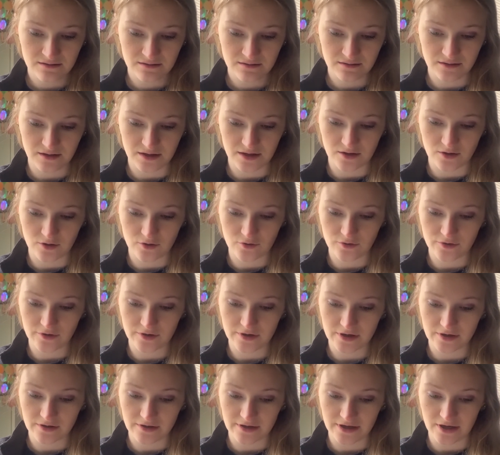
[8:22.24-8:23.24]
like
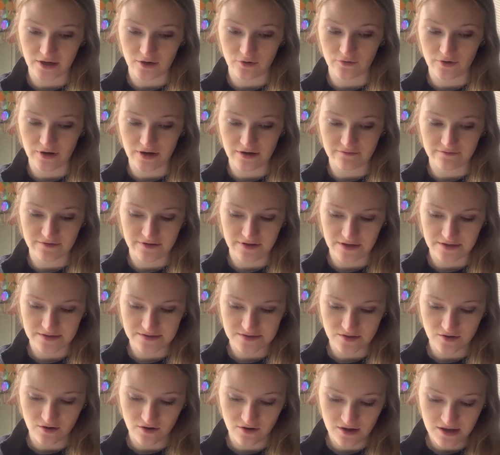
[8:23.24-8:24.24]
acrylic, like engraved things
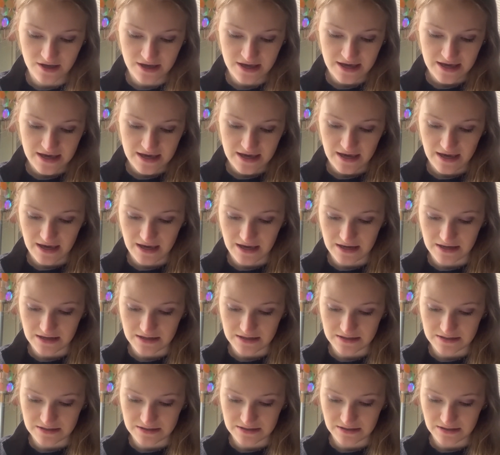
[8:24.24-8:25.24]
and all,
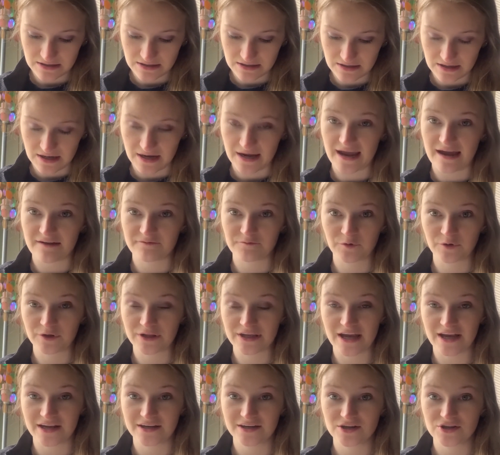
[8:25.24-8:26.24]
and I haven't
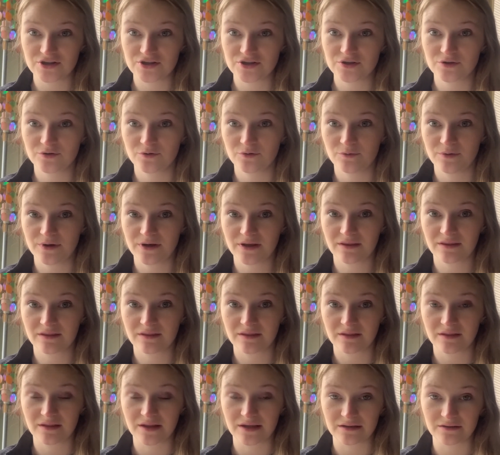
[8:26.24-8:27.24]
really had an issue with
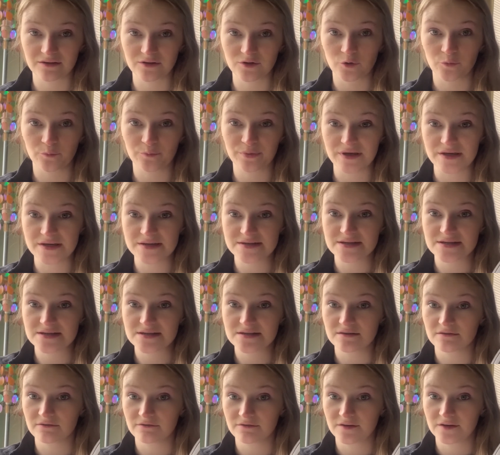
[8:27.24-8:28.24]
like little
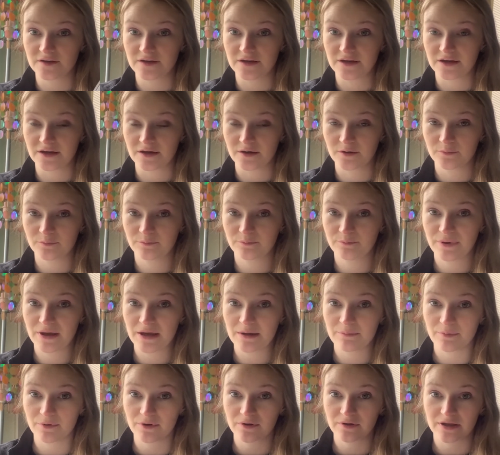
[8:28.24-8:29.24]
pieces of the
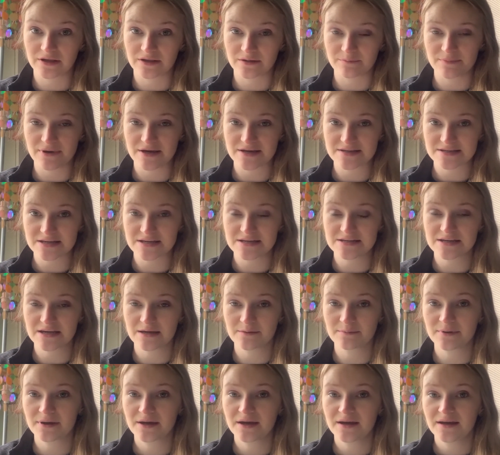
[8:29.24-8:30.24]
paper, like the masking
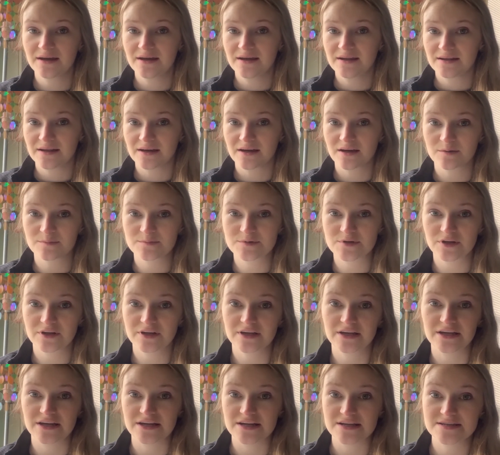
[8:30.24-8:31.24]
tape that comes on
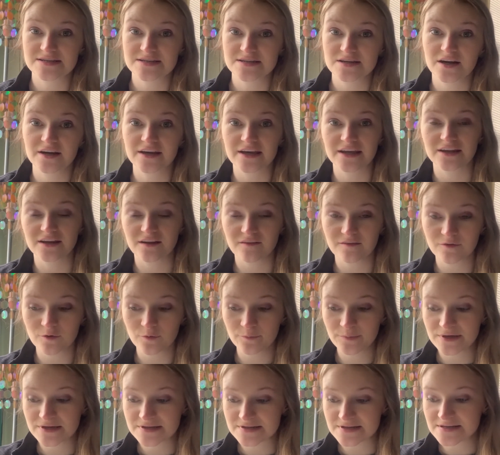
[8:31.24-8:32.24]
it, getting stuck in the little
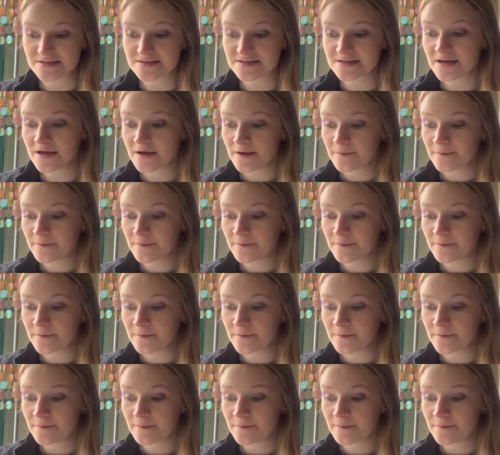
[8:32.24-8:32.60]
pieces.